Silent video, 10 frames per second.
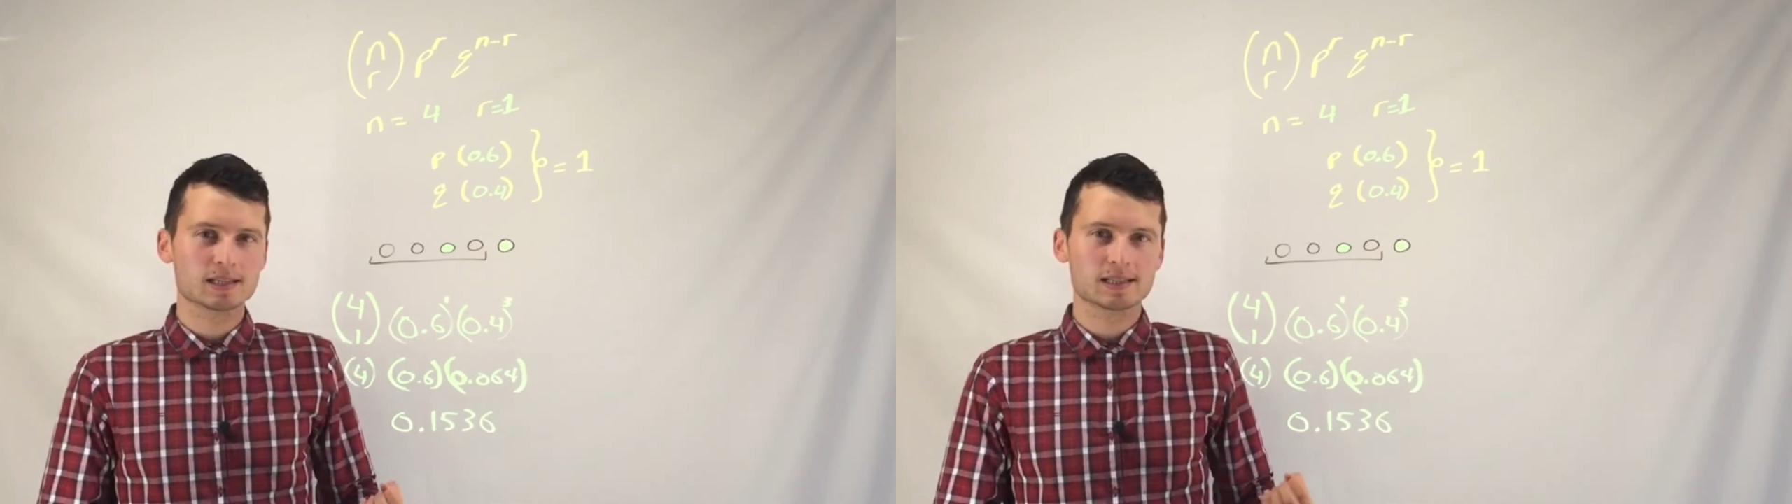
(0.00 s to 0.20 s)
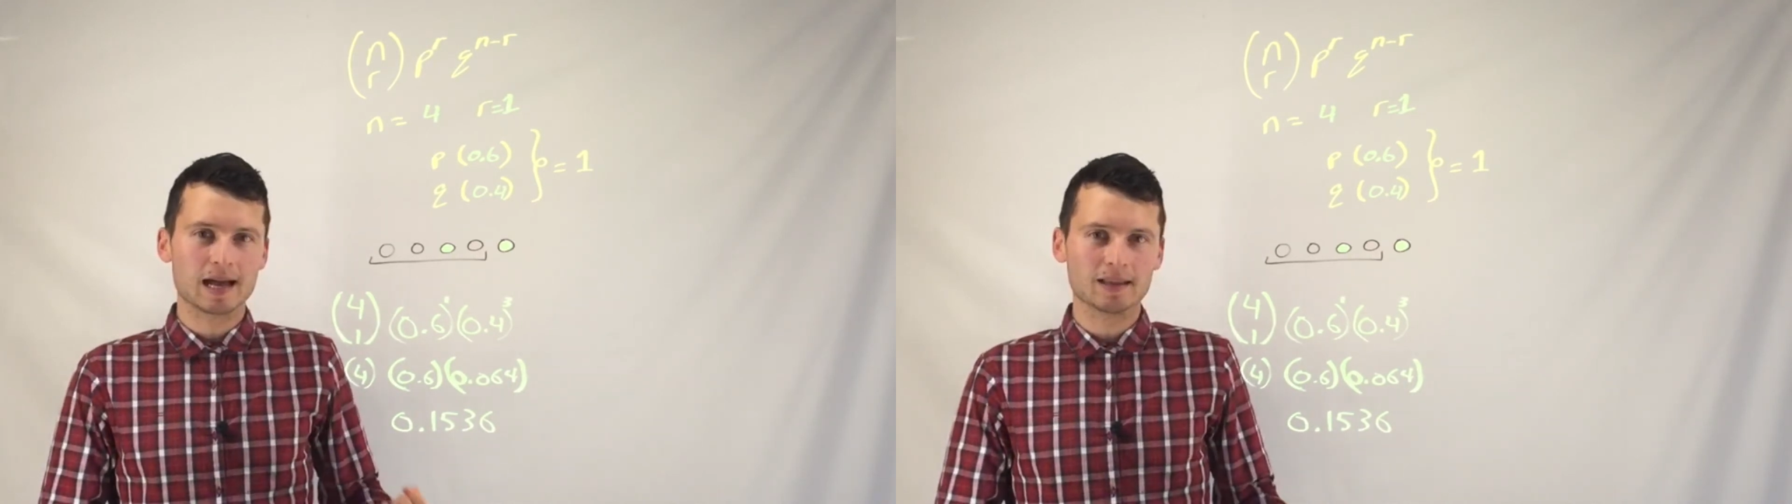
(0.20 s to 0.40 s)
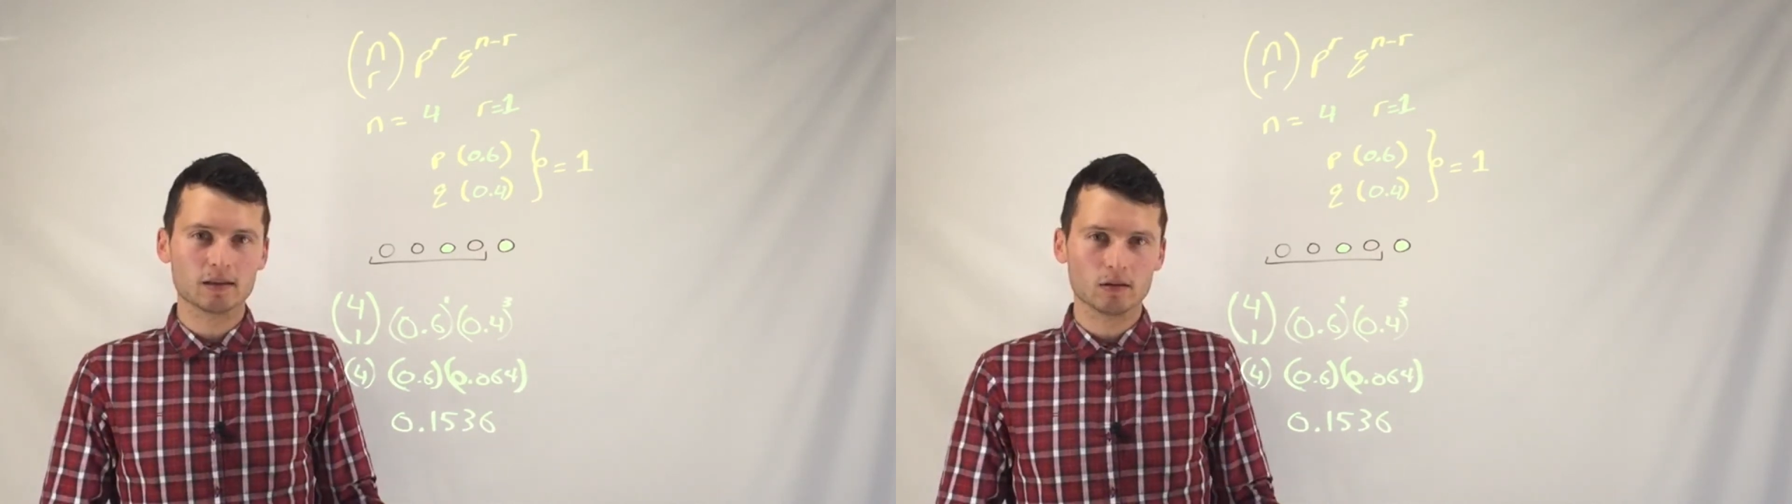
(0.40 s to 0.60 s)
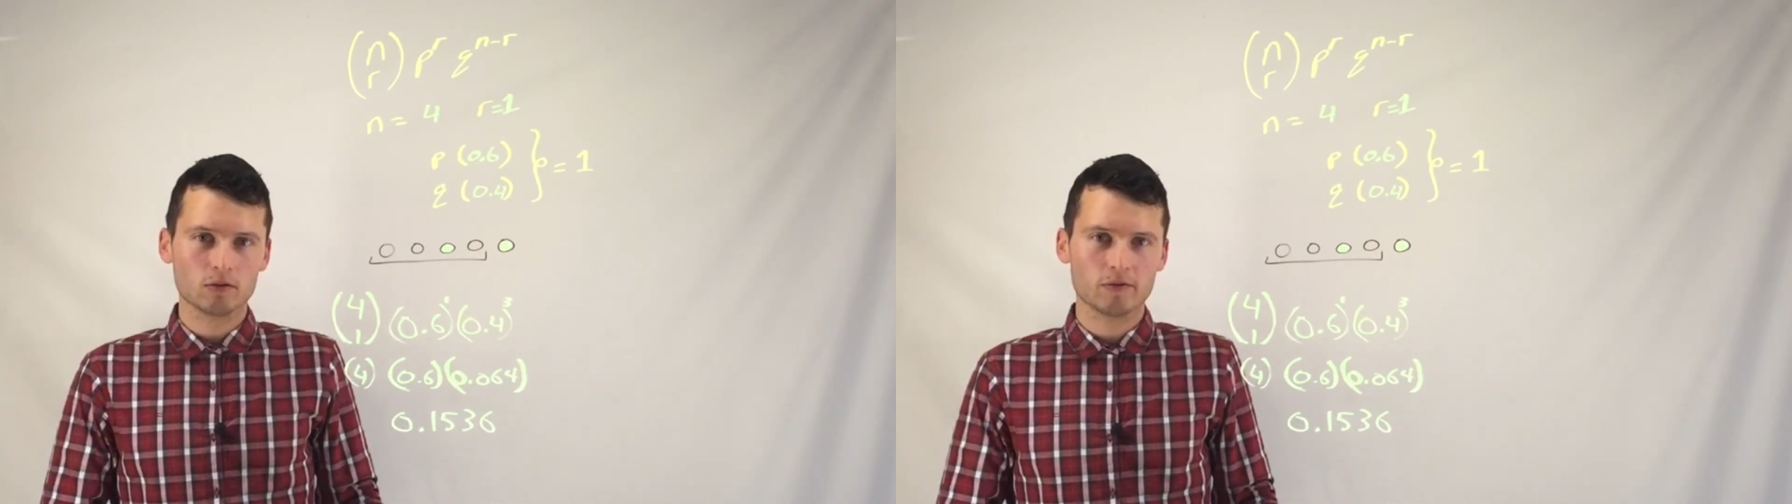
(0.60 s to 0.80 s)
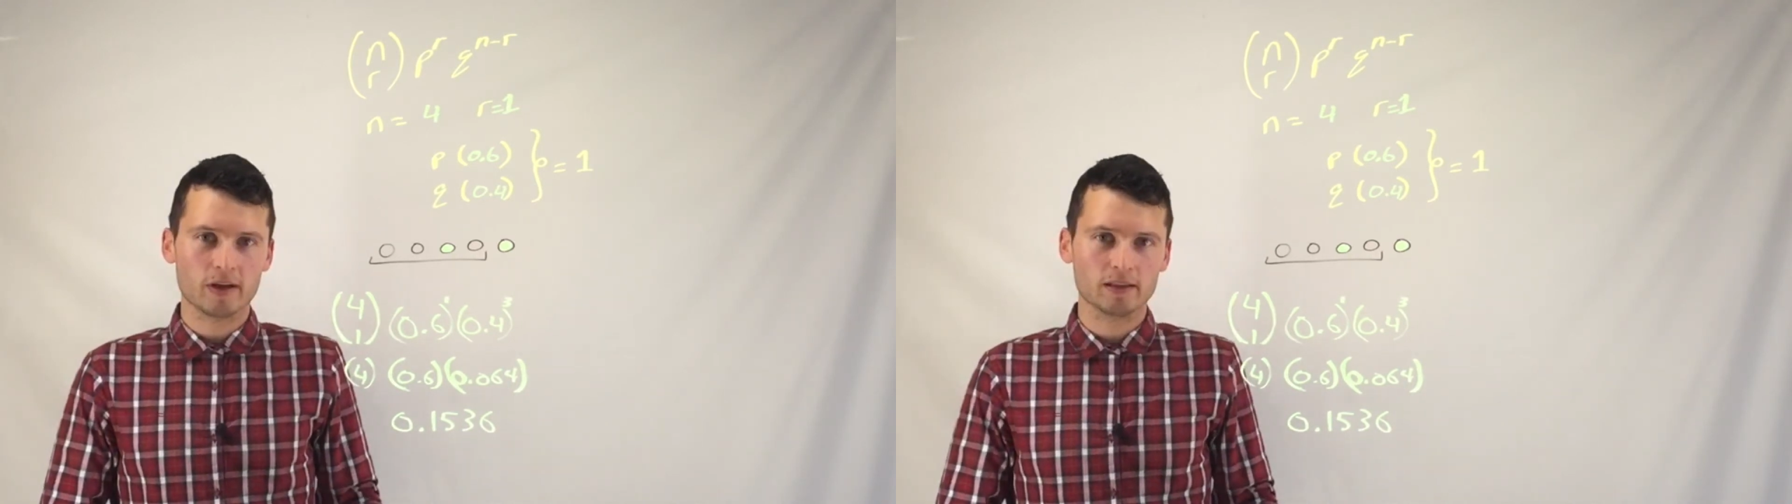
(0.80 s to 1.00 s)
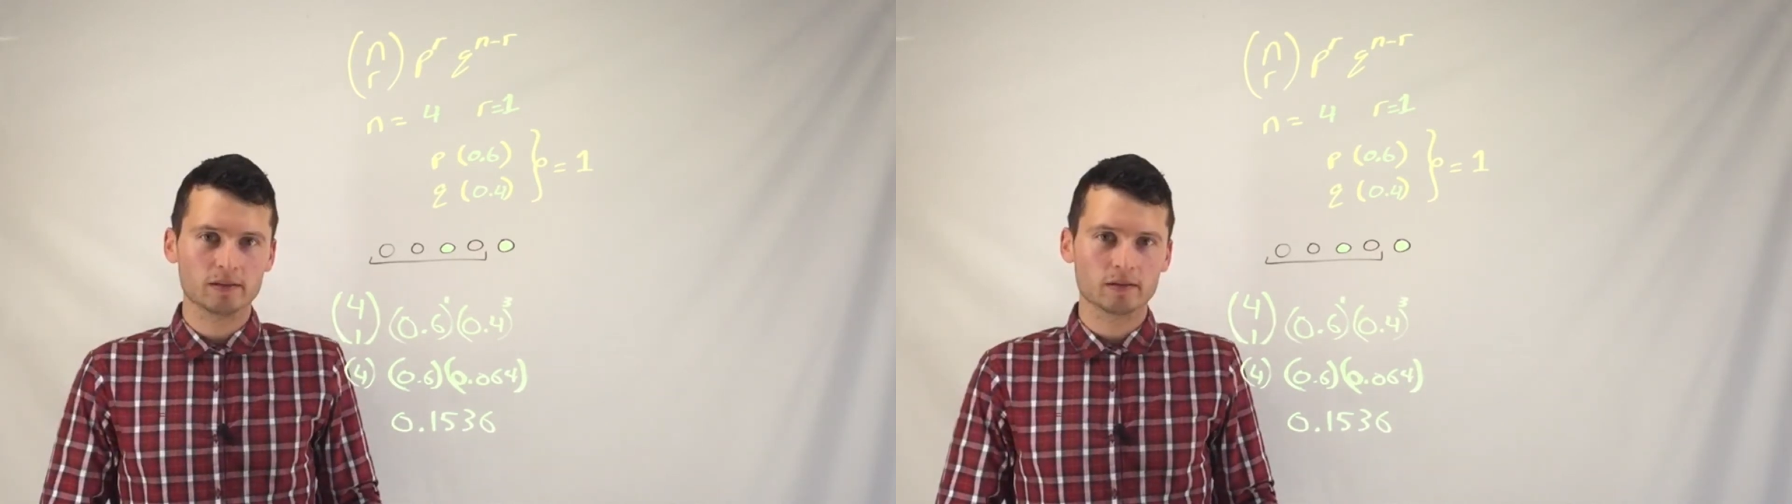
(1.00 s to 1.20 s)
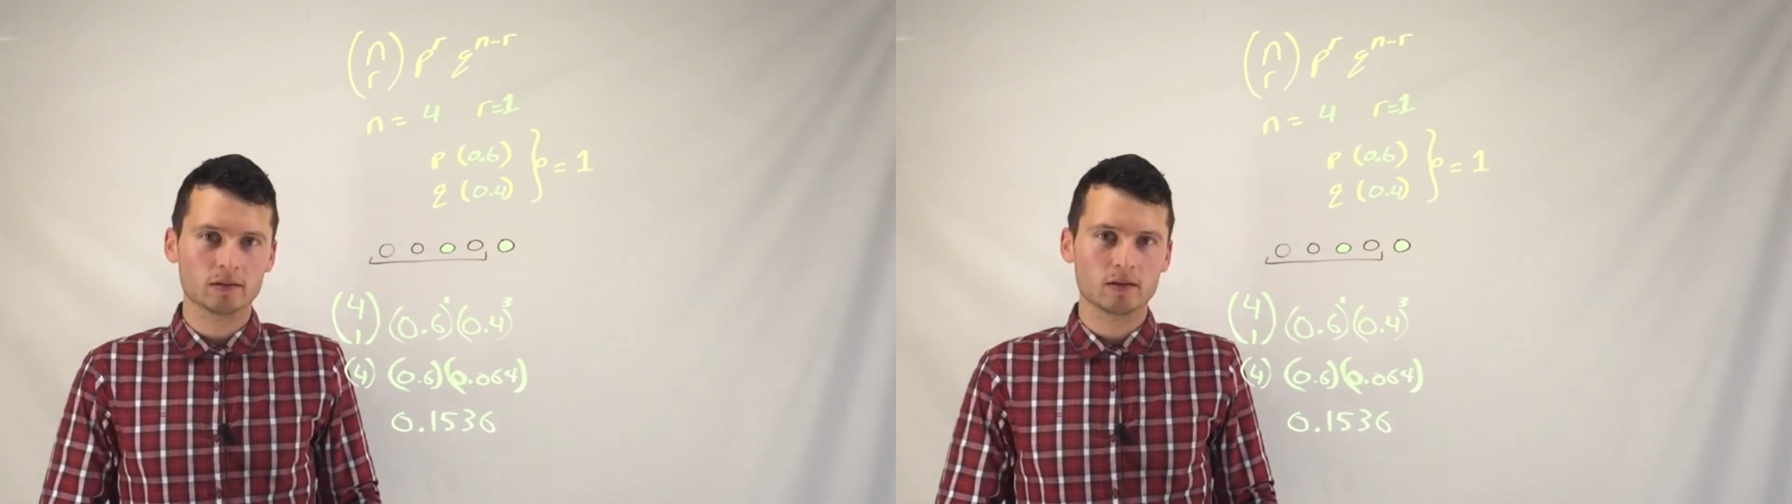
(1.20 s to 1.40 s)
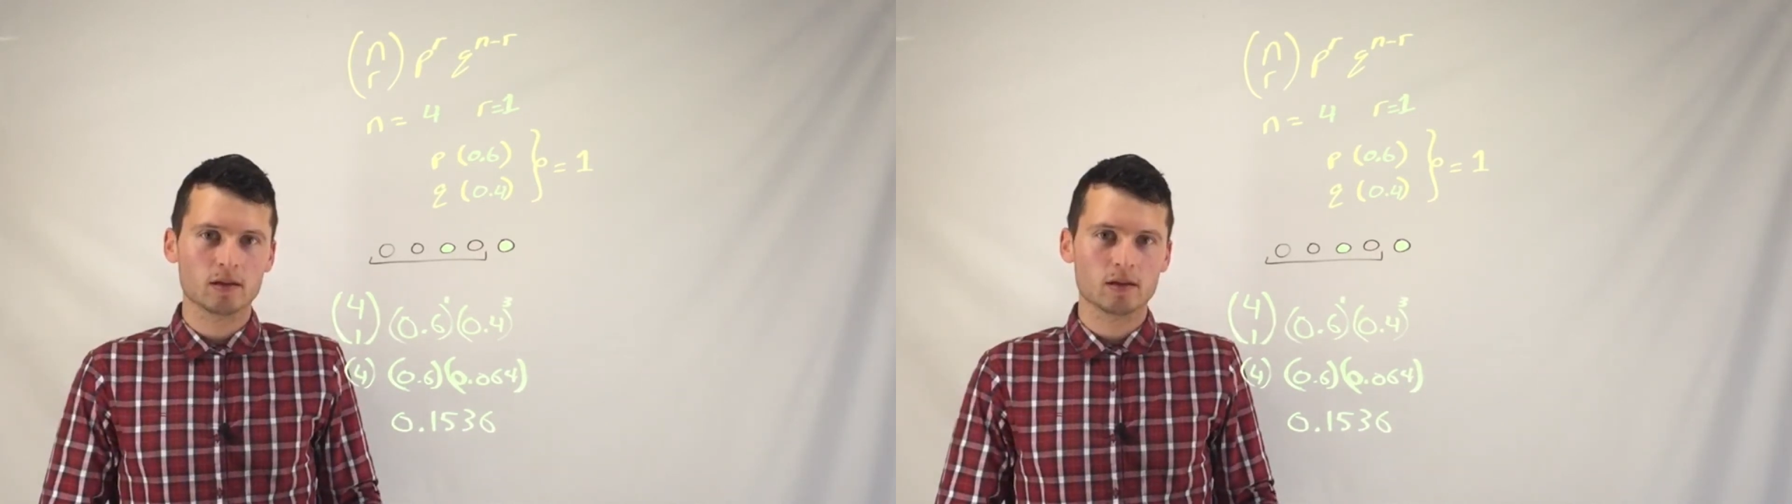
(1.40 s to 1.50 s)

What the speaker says: standalone event,